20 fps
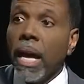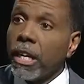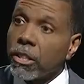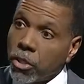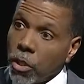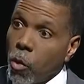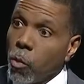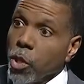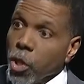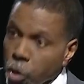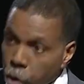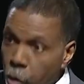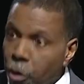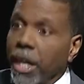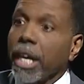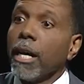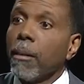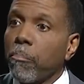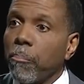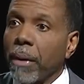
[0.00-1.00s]
And so when you
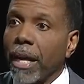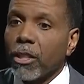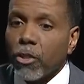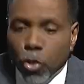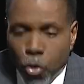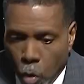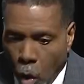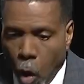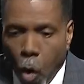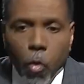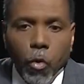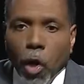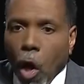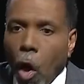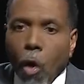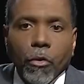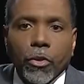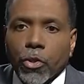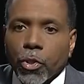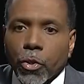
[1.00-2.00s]
get blessed, you hold
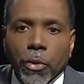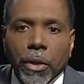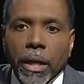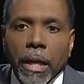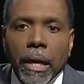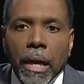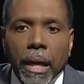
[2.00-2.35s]
on to it